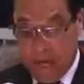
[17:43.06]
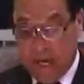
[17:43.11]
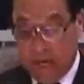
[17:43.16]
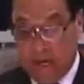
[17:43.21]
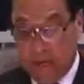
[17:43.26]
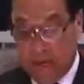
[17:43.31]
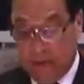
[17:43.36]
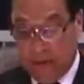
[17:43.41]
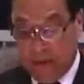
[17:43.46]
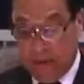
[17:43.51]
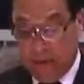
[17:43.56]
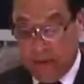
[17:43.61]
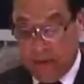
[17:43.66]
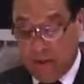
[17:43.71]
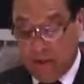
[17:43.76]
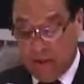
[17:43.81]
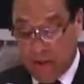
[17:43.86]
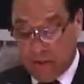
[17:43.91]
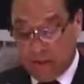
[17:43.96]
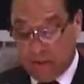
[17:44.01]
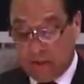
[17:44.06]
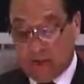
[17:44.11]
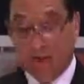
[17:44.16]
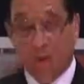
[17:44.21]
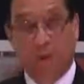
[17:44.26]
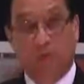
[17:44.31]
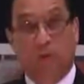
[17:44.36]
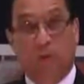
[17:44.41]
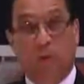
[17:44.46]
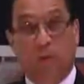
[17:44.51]
And thus,
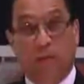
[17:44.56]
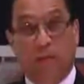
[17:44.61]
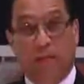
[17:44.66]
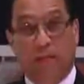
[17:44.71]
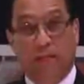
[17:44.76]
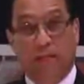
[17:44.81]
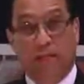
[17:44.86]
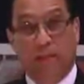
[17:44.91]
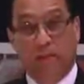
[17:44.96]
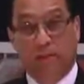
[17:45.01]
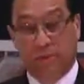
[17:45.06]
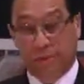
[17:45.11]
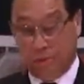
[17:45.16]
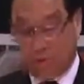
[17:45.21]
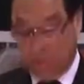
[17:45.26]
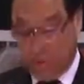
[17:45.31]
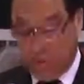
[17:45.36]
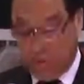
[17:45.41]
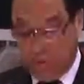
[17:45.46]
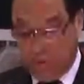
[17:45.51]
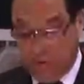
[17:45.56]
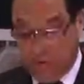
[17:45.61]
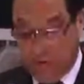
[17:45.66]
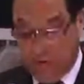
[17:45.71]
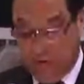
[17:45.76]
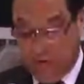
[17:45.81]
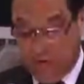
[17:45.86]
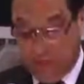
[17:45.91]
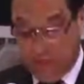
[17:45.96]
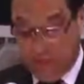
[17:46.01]
we had to
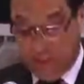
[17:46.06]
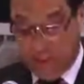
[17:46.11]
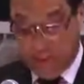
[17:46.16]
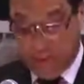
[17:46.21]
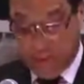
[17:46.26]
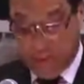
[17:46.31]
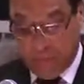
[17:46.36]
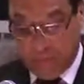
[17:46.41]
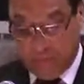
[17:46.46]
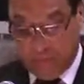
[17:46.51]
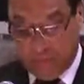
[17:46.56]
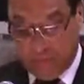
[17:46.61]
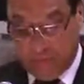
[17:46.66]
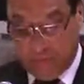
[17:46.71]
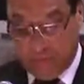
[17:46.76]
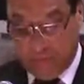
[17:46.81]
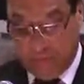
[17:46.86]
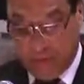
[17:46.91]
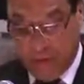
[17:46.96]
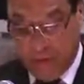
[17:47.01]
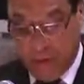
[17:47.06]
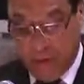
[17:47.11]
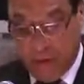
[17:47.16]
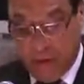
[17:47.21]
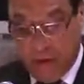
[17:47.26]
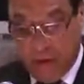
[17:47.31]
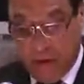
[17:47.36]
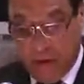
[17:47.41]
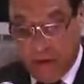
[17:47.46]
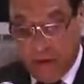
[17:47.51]
resolve this issue.
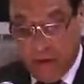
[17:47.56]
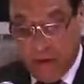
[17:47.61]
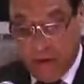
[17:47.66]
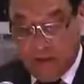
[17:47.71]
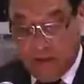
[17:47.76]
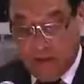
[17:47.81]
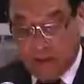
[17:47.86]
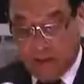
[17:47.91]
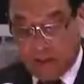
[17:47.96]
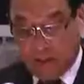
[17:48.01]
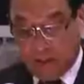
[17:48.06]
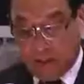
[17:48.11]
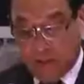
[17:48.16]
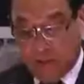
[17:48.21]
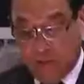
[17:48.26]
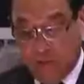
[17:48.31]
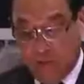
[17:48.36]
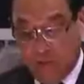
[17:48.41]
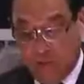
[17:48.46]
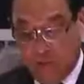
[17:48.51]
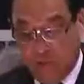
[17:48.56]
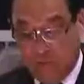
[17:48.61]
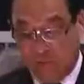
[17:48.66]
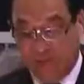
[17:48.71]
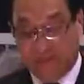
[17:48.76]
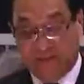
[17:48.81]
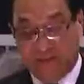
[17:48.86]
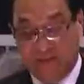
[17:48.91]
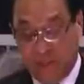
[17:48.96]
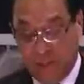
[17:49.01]
There are just over
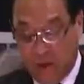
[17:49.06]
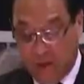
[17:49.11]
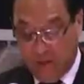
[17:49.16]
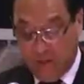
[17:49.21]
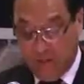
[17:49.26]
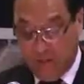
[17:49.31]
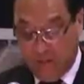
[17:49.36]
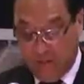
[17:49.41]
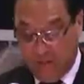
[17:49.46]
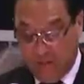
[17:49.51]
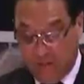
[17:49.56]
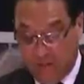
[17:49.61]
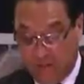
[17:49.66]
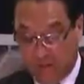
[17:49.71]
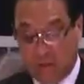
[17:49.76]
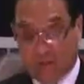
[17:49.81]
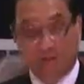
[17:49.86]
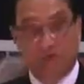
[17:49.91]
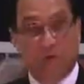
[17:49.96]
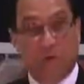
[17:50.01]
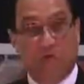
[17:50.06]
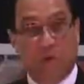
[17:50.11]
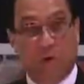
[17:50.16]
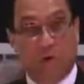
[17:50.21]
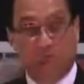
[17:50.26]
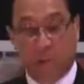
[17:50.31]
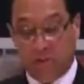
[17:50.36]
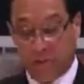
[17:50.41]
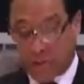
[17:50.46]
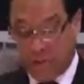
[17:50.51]
1,500 people who
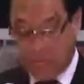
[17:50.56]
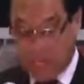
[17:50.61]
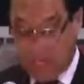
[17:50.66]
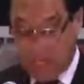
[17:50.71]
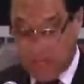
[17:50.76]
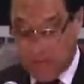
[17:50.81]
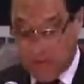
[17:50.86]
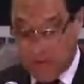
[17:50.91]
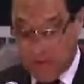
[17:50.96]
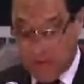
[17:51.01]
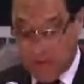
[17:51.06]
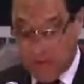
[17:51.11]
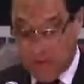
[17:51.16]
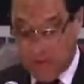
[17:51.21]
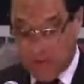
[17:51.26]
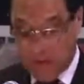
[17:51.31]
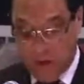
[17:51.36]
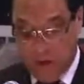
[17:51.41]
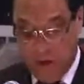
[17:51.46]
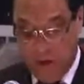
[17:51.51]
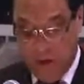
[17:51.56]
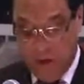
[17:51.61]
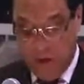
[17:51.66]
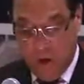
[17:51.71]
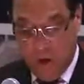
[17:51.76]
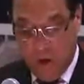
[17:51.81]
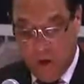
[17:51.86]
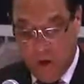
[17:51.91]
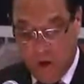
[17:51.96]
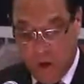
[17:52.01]
fall into this category,
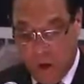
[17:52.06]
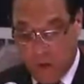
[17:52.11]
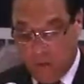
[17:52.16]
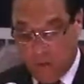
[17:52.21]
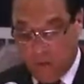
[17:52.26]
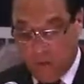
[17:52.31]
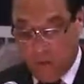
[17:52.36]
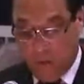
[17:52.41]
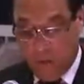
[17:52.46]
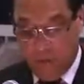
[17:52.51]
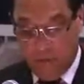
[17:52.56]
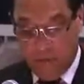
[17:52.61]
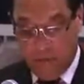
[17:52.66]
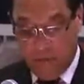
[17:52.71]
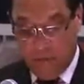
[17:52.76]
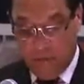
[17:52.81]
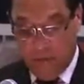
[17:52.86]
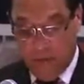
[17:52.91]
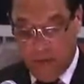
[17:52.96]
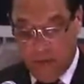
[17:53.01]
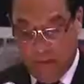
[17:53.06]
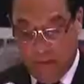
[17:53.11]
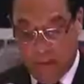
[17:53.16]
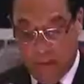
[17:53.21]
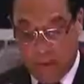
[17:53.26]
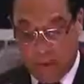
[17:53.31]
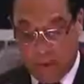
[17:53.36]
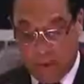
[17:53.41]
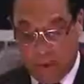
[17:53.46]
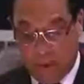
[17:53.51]
all of whom,
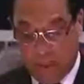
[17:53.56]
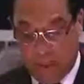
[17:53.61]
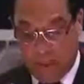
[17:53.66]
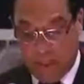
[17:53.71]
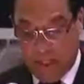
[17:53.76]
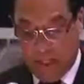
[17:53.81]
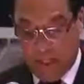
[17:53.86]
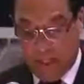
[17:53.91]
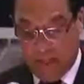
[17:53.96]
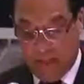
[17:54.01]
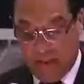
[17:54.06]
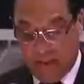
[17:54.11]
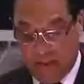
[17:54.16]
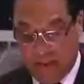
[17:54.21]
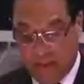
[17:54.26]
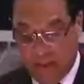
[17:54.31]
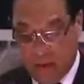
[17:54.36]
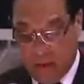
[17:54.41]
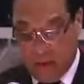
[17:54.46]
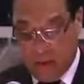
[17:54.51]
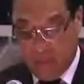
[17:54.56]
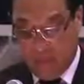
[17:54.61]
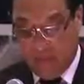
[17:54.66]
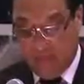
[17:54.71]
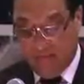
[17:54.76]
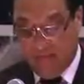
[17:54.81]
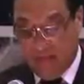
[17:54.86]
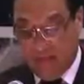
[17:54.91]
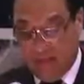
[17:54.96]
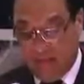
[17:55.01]
by October 28th, will
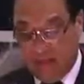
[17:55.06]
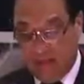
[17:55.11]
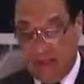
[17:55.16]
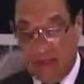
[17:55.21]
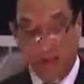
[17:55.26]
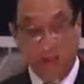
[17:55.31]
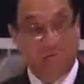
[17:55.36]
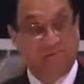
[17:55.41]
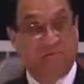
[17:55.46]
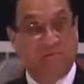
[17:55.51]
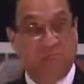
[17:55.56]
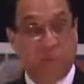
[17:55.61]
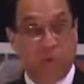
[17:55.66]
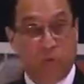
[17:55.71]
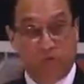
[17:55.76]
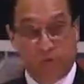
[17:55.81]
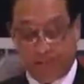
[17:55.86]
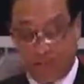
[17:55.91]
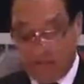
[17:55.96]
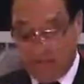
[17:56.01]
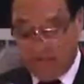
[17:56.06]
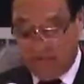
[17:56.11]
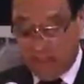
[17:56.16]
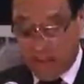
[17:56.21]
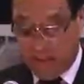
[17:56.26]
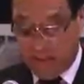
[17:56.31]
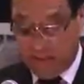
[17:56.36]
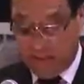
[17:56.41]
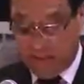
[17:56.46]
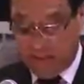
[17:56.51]
have been living here for more than 7
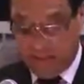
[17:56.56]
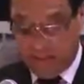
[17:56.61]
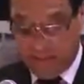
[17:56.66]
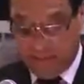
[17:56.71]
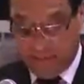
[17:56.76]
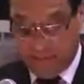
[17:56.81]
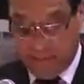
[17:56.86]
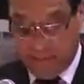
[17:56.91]
years.